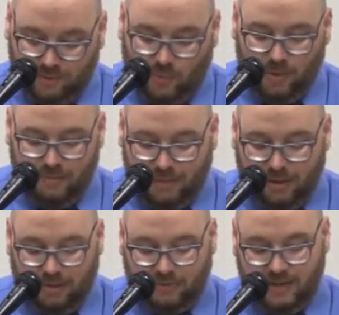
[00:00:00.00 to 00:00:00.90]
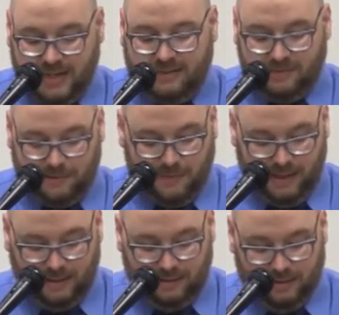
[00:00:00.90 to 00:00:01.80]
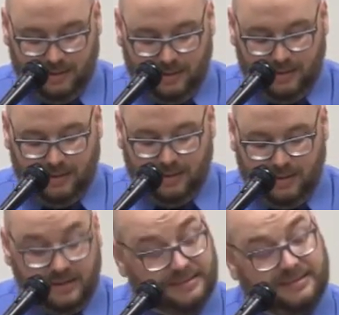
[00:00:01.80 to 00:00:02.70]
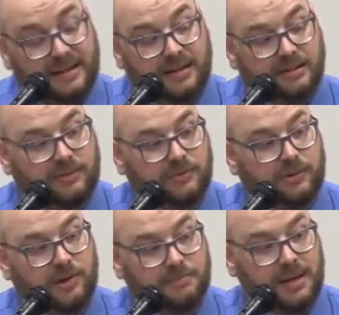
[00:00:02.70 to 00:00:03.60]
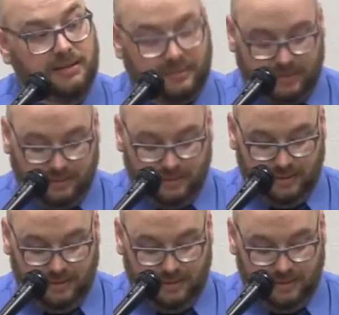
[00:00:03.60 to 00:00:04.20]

is one meter for heated debate and a second for lament.